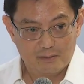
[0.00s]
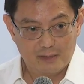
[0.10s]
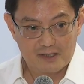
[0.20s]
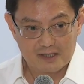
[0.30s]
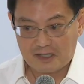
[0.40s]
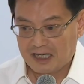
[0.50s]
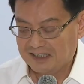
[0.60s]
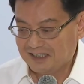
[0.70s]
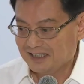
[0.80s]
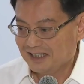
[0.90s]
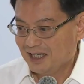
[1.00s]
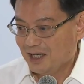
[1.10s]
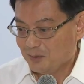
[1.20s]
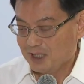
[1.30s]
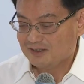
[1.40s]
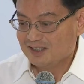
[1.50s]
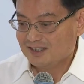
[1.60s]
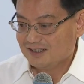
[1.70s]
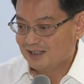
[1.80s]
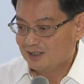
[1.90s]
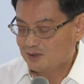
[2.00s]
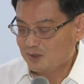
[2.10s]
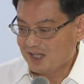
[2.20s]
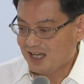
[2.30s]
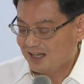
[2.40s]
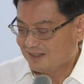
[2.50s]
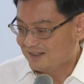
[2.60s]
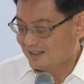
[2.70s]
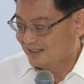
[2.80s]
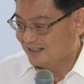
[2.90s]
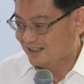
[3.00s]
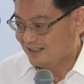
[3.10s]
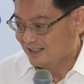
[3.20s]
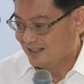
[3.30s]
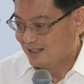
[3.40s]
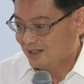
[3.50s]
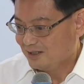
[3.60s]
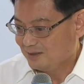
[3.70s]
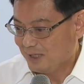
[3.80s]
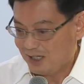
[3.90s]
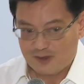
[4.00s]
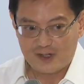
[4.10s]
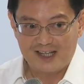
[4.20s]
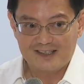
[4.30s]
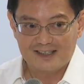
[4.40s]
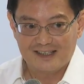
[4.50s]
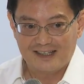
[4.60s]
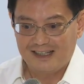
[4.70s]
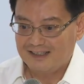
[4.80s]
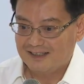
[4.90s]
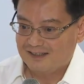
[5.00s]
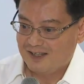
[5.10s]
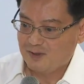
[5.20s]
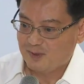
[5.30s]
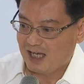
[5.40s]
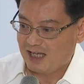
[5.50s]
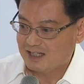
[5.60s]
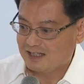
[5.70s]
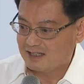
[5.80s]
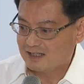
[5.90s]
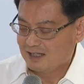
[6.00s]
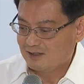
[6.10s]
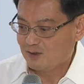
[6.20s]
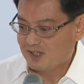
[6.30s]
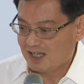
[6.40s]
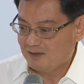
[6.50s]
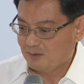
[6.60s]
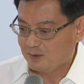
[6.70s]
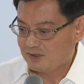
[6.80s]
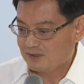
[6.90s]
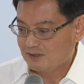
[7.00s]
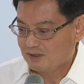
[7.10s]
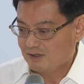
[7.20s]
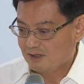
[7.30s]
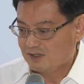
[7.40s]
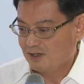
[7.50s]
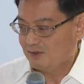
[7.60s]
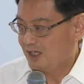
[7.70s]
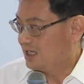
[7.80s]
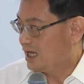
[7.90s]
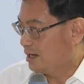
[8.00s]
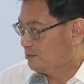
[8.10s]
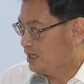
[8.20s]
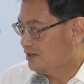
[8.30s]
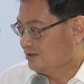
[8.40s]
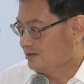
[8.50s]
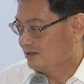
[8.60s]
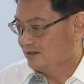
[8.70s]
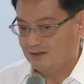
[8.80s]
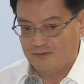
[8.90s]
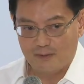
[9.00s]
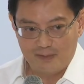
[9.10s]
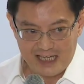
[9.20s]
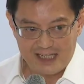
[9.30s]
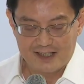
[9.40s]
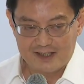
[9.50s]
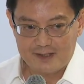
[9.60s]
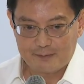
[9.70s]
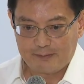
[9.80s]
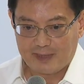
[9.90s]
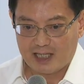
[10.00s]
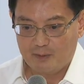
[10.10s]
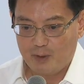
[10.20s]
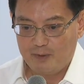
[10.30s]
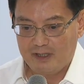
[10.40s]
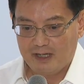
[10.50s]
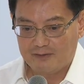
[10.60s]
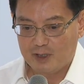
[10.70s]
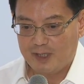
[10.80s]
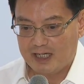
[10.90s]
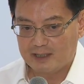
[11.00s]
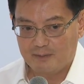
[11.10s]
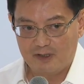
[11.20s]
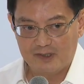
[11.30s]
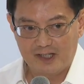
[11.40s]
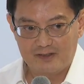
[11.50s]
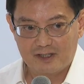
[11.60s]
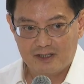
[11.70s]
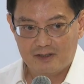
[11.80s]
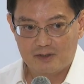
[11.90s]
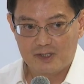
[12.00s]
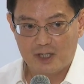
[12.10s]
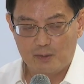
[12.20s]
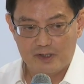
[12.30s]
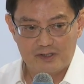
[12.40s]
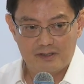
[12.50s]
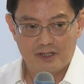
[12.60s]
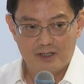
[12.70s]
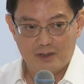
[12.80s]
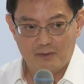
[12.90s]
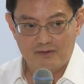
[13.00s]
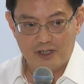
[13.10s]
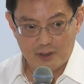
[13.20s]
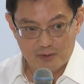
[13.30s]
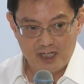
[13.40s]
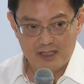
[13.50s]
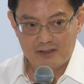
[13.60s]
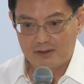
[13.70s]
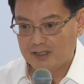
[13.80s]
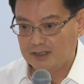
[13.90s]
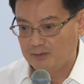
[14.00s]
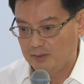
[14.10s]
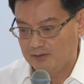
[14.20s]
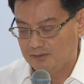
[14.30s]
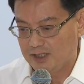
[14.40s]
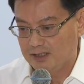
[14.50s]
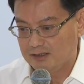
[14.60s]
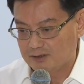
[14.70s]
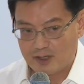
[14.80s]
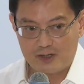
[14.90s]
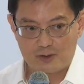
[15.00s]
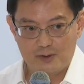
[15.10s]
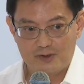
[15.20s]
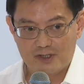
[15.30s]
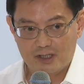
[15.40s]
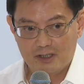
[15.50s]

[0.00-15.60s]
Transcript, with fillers: Minister Chan? Well, uh, Chun Sing has uh, many strengths, and since we entered, Chun Sing was served in the army uh, for many years, and when we after we entered politics, Chun Sing was with the unions and with the grassroots.